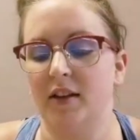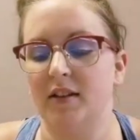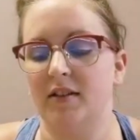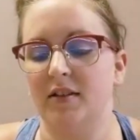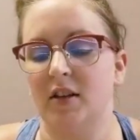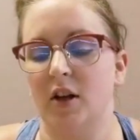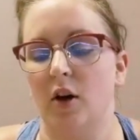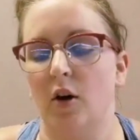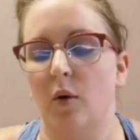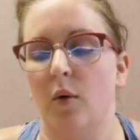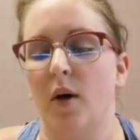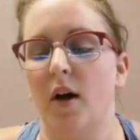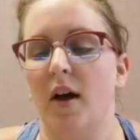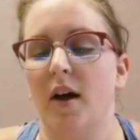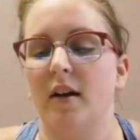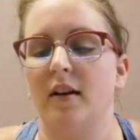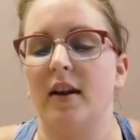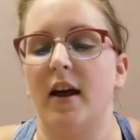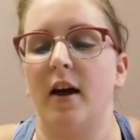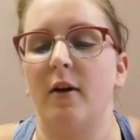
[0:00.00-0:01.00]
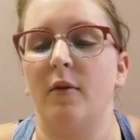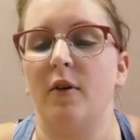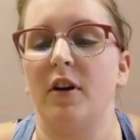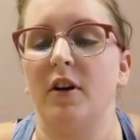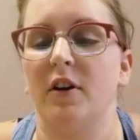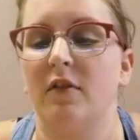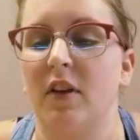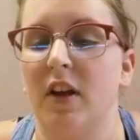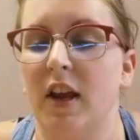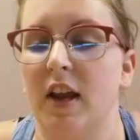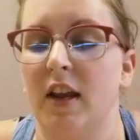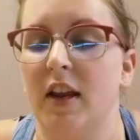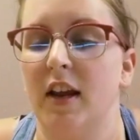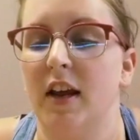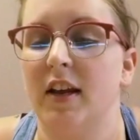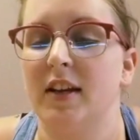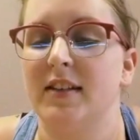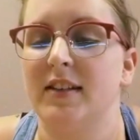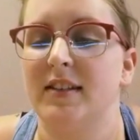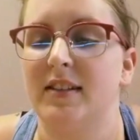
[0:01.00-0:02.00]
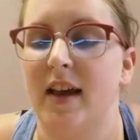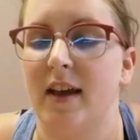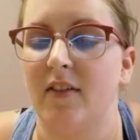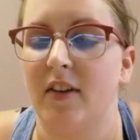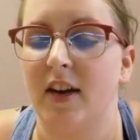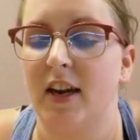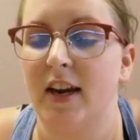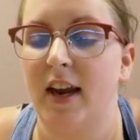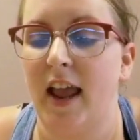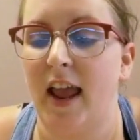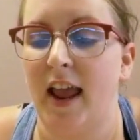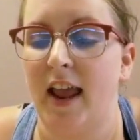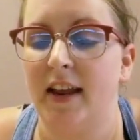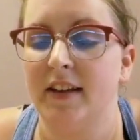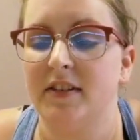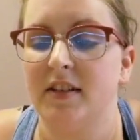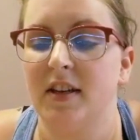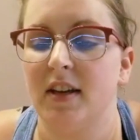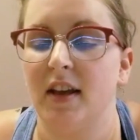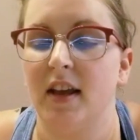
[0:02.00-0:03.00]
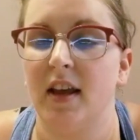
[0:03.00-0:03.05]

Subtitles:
So now we're going to read 7 and 8